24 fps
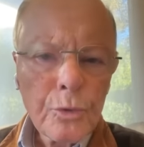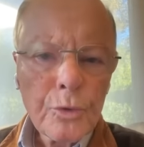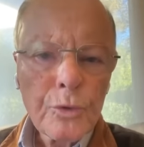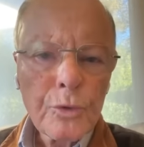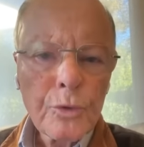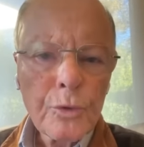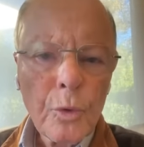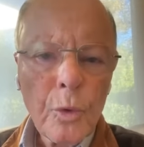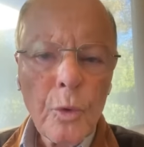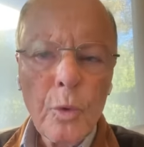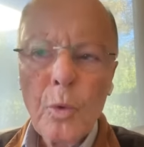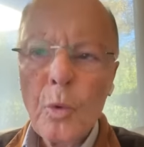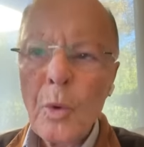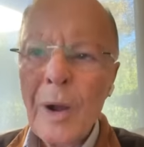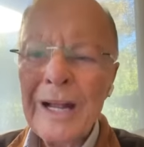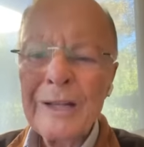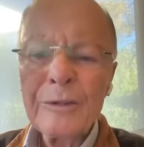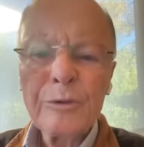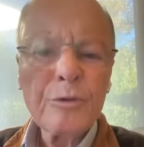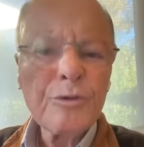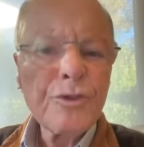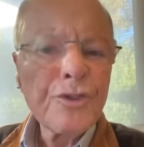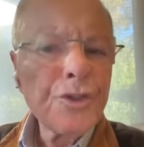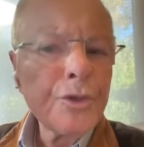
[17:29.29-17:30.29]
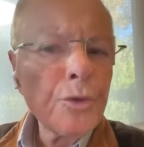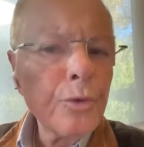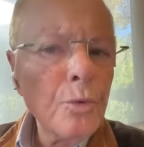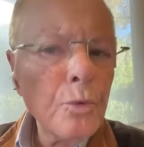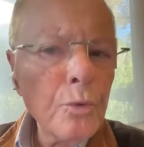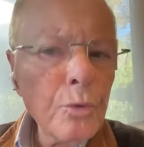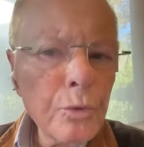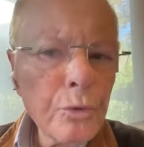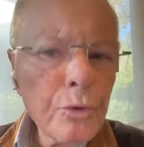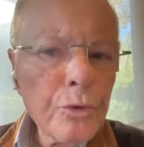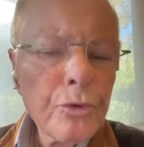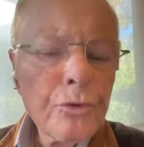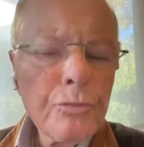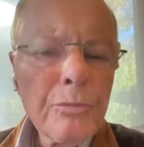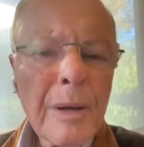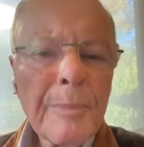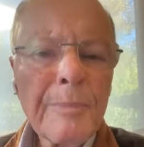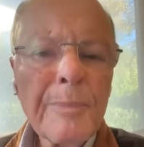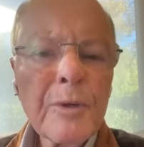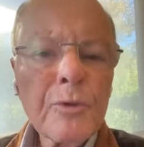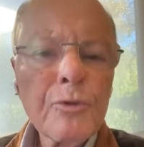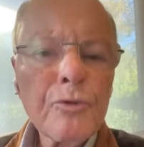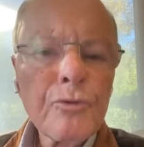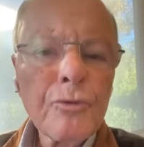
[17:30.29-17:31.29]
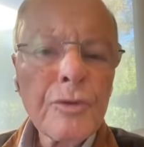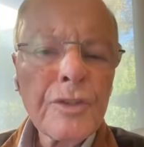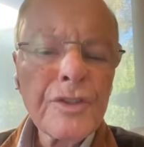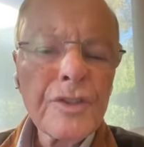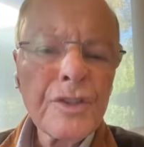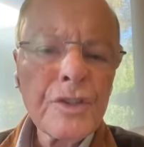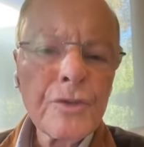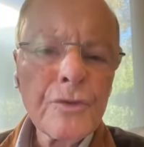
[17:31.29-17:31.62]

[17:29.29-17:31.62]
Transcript: but I was told that every